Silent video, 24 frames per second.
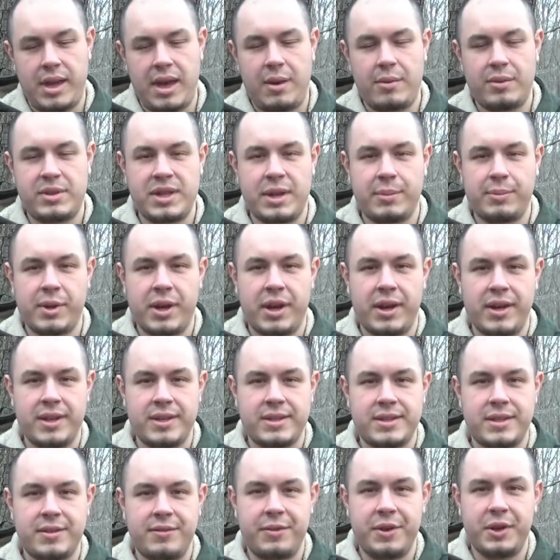Hey, what's up
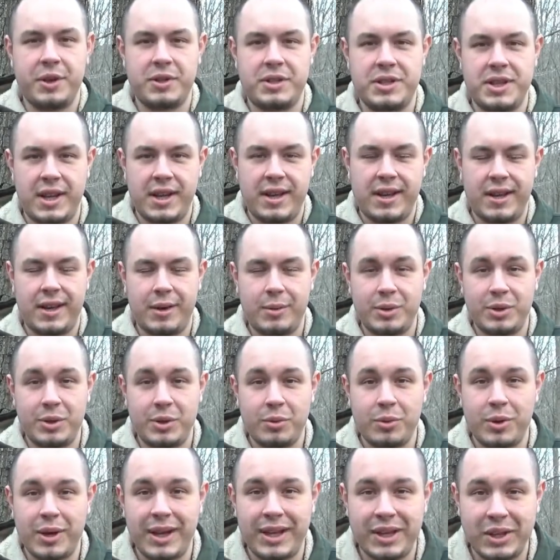guys? I figured today I would
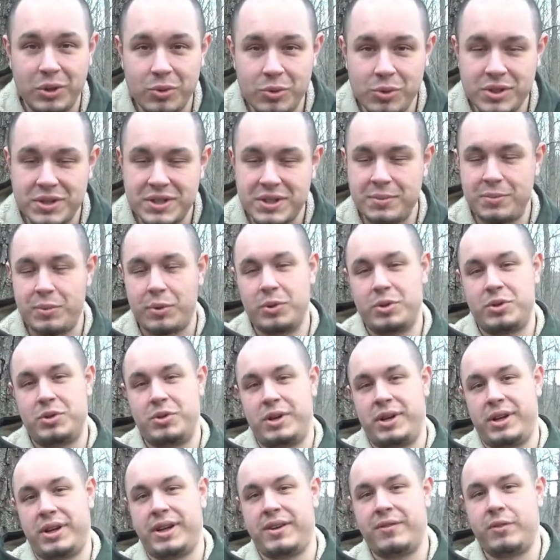do a new Zippo
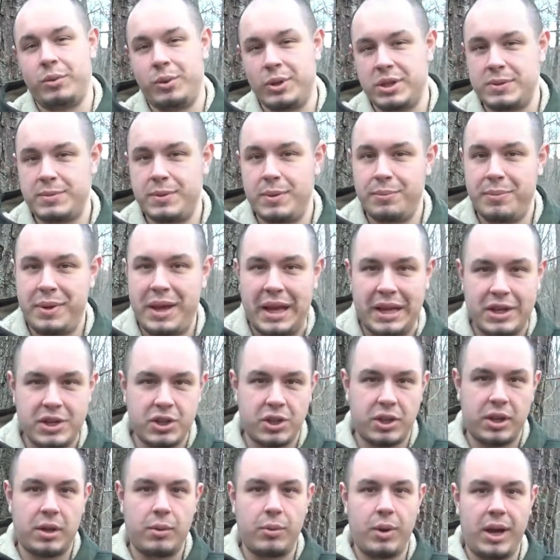trick. Everyone's been
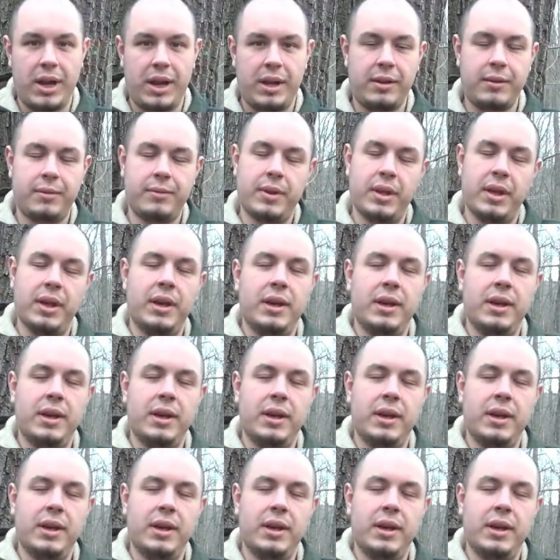patiently waiting.